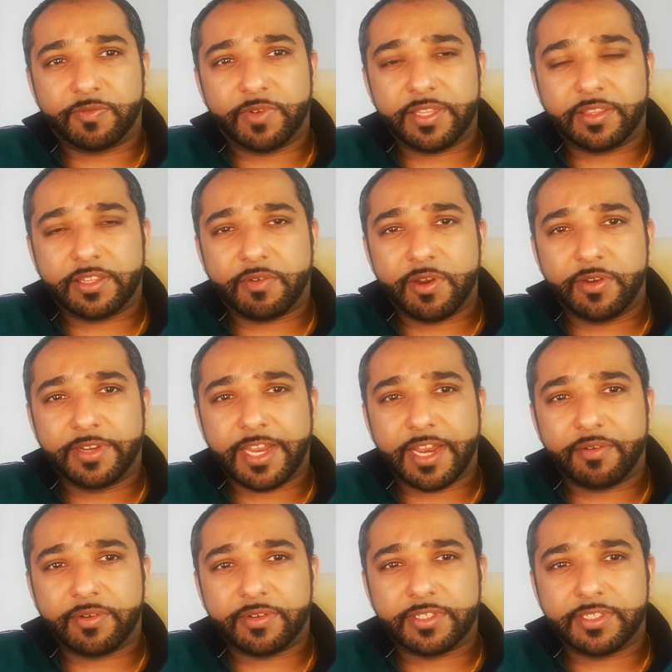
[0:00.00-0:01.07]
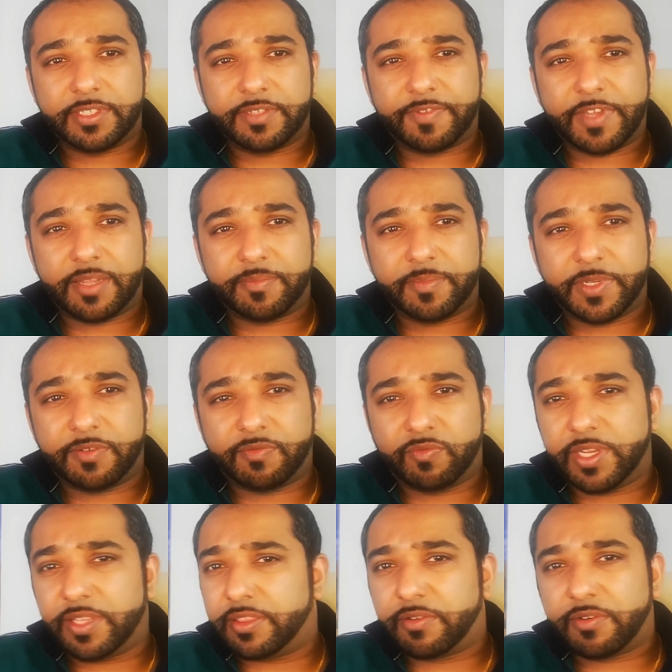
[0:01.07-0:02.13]
written their own character development,
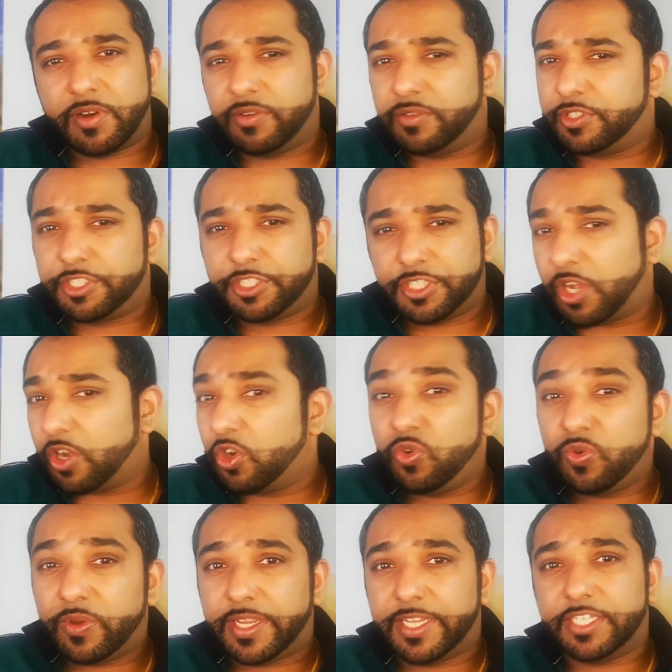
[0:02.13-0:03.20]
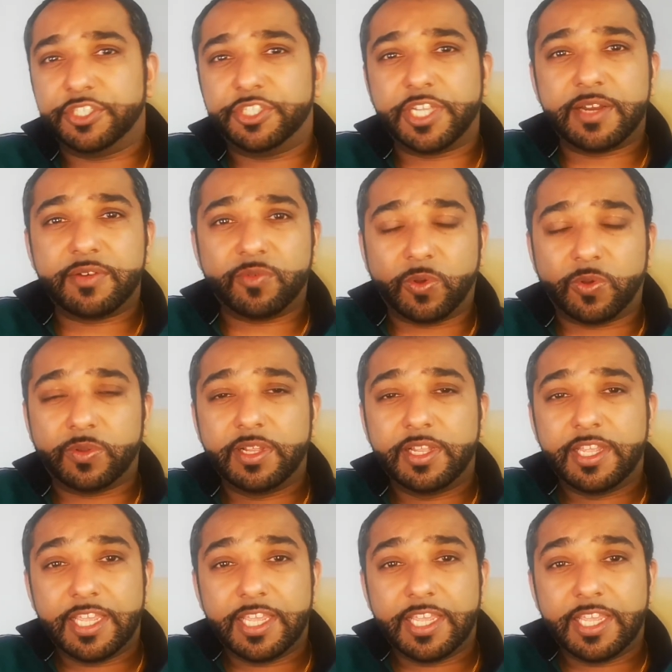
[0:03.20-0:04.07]
written their own show in general?